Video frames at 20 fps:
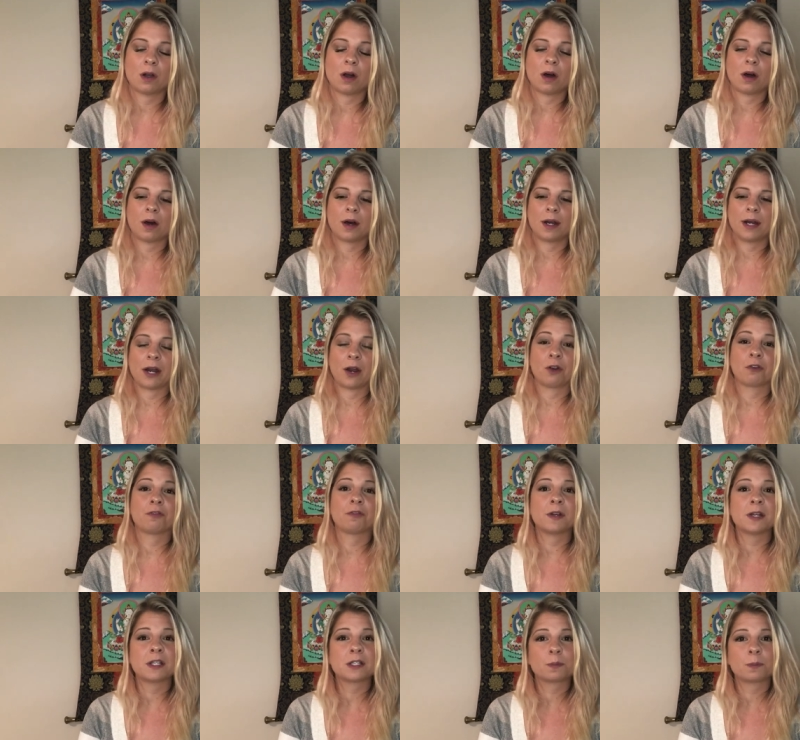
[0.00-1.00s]
on our
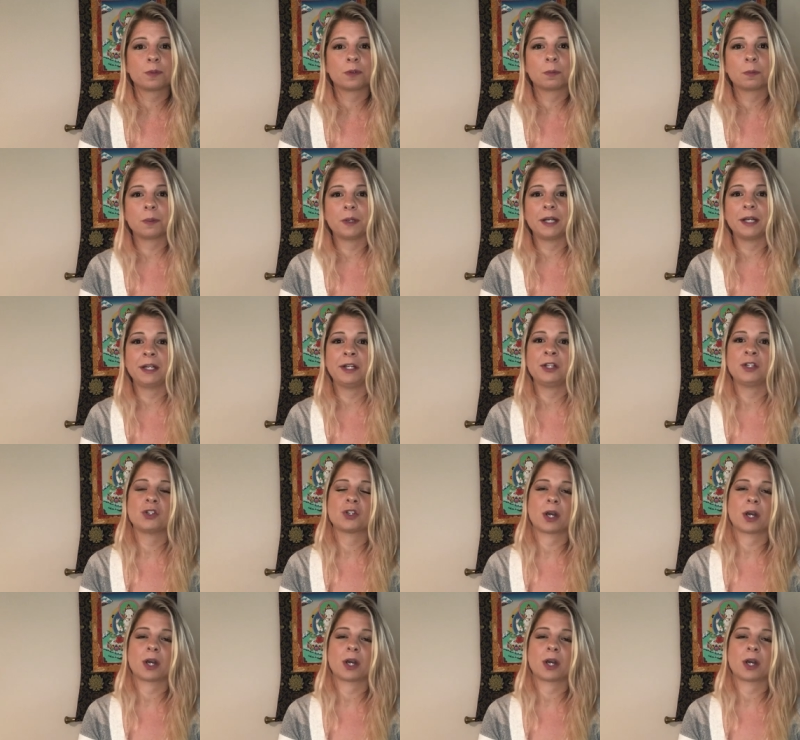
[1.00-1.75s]
Facebook page,